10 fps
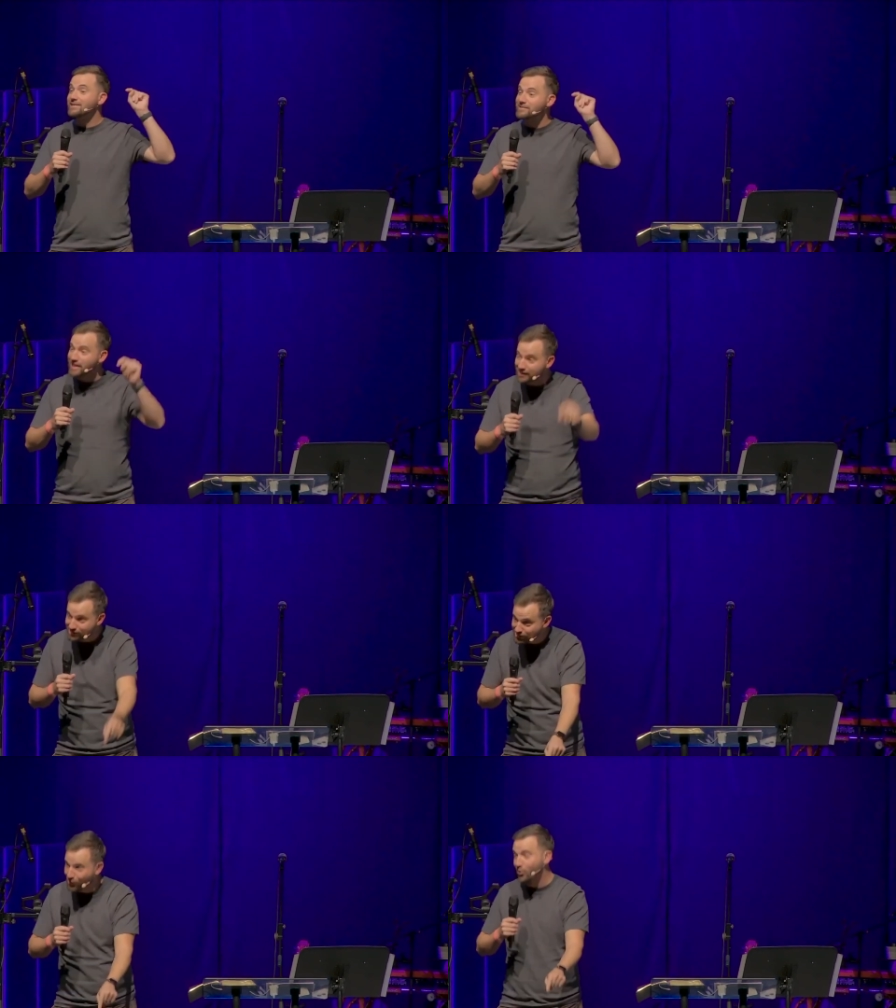this
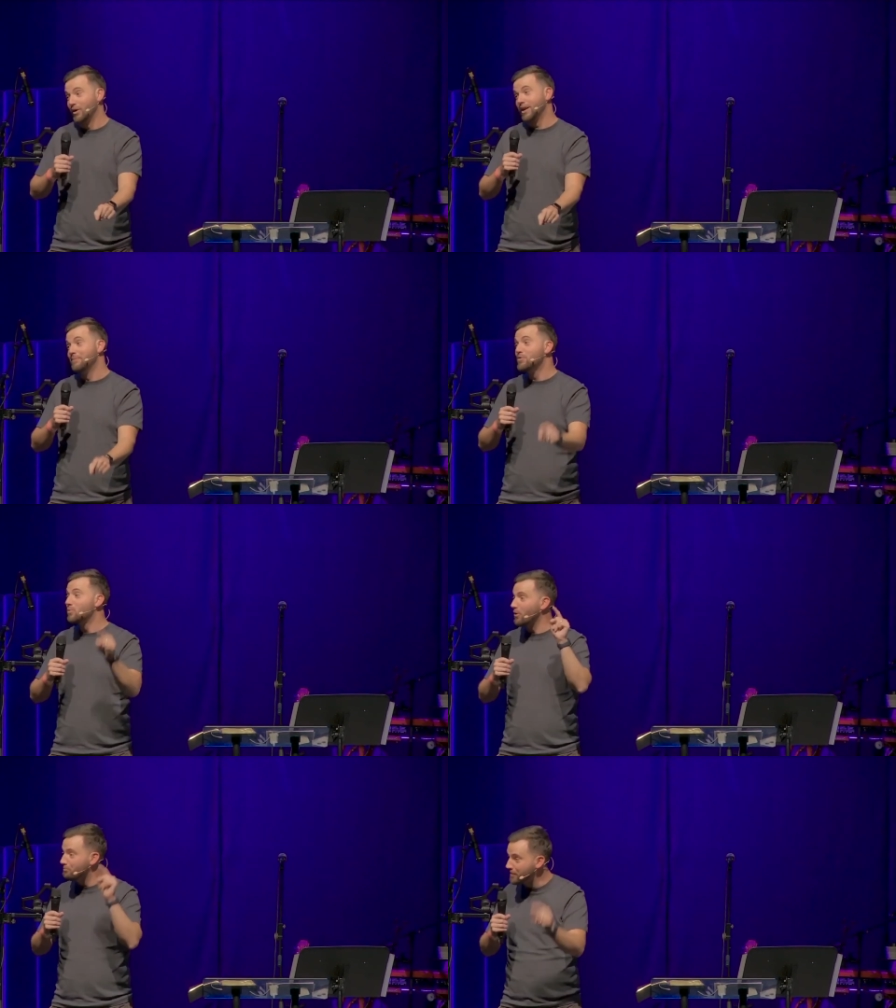story,
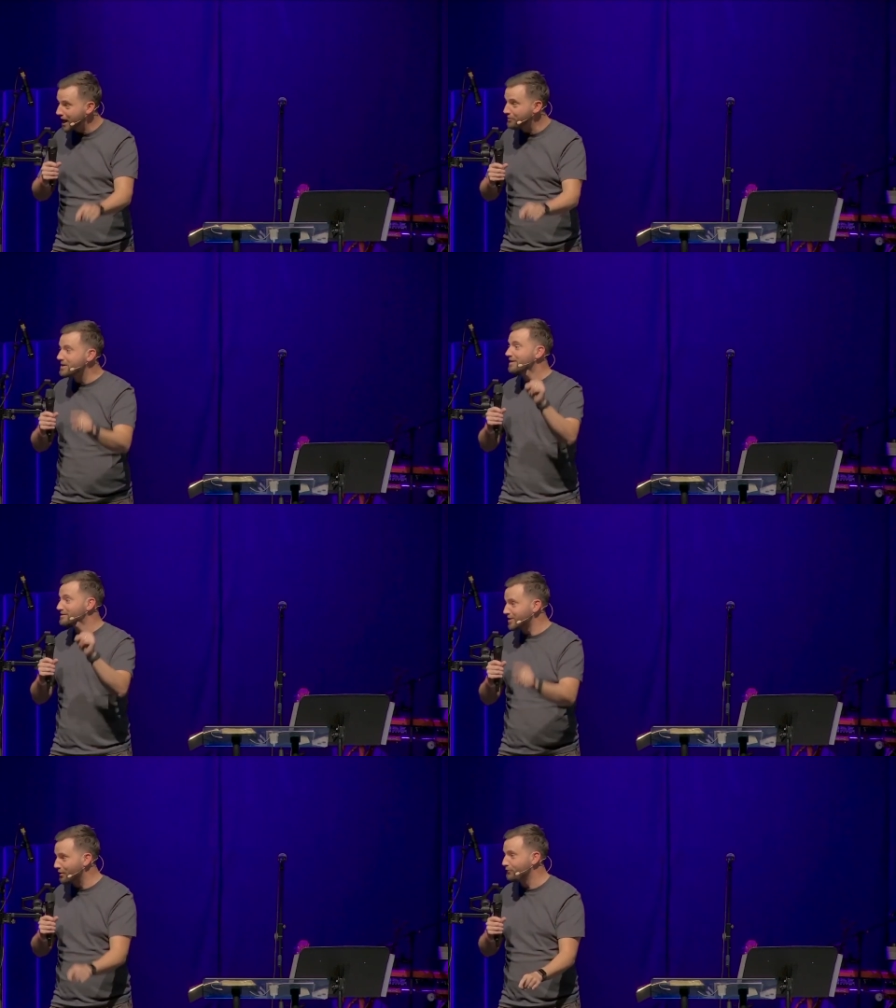what Mary has
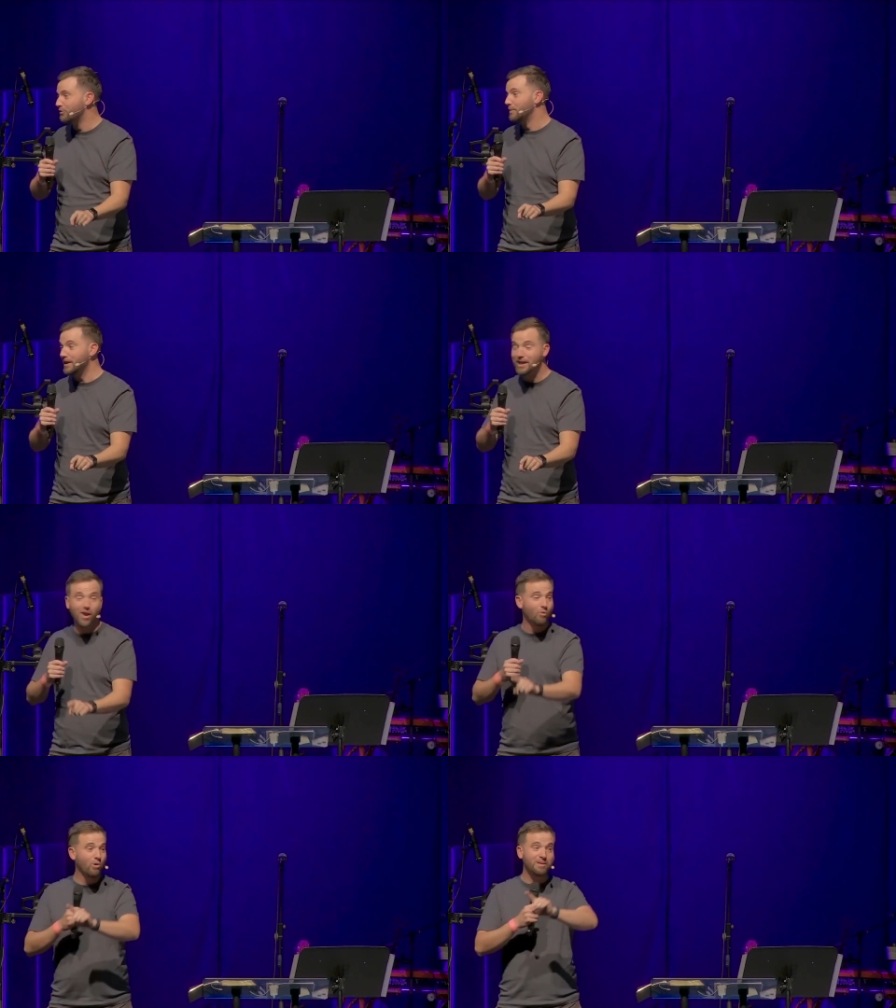done for me,
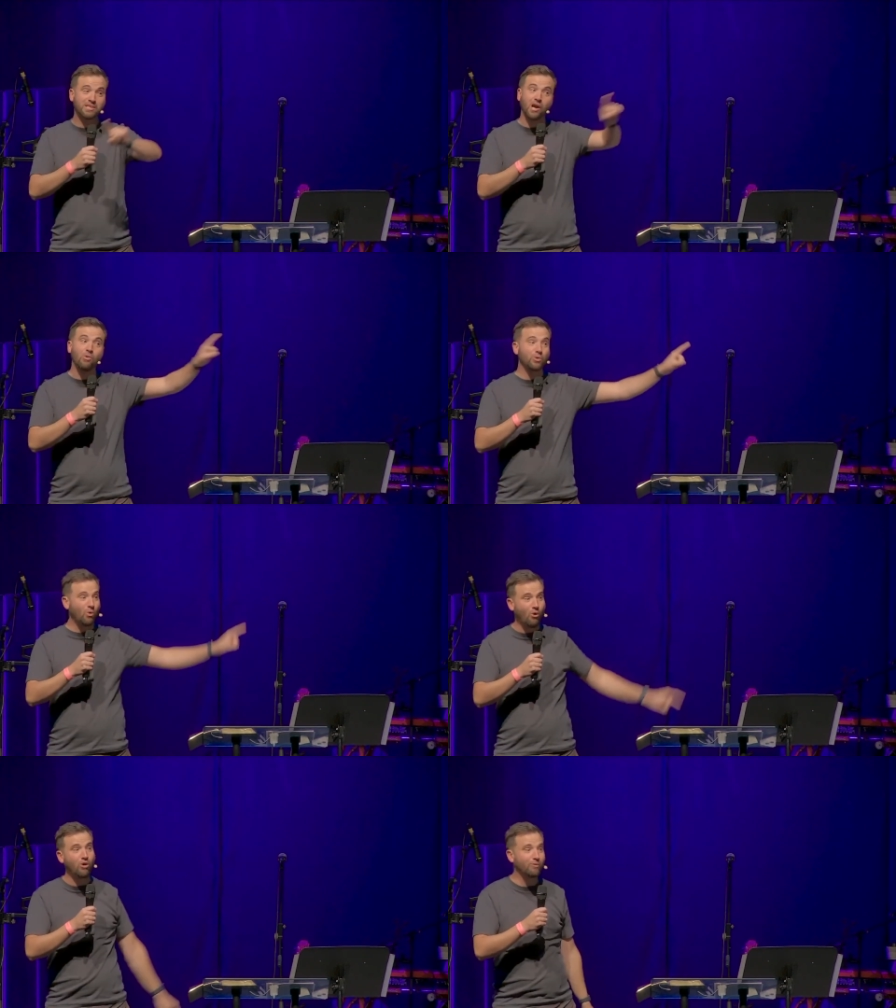will be told
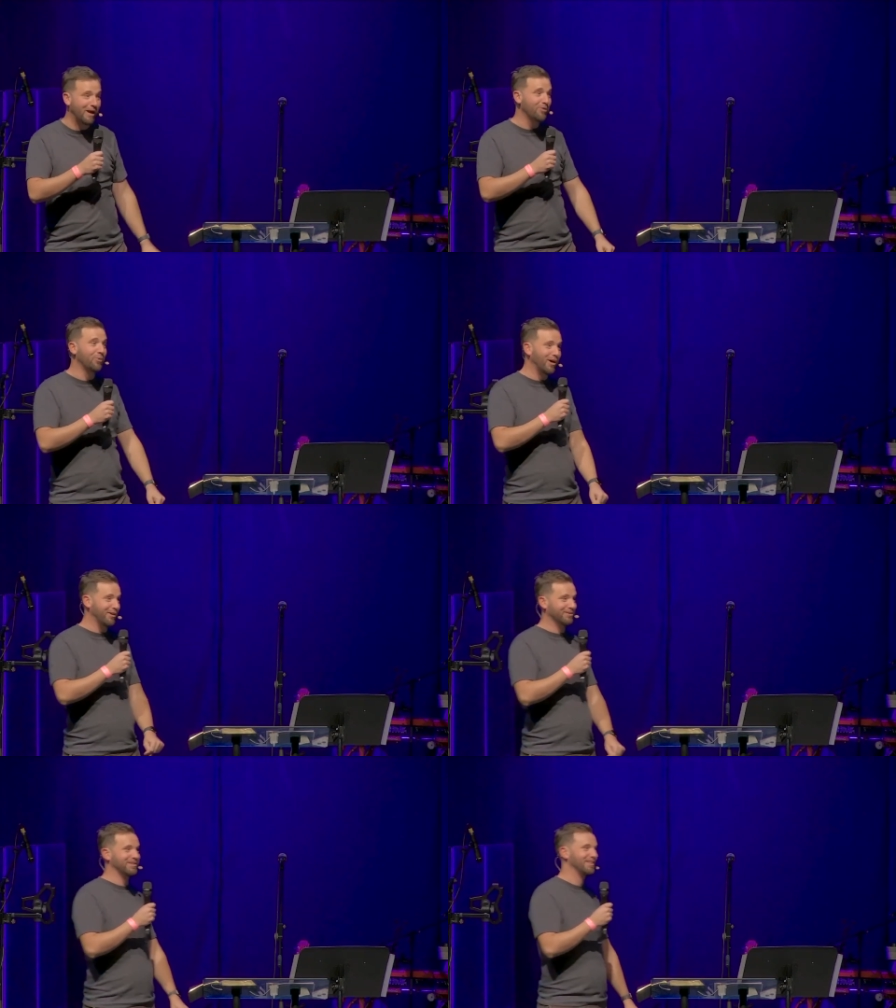all around the world,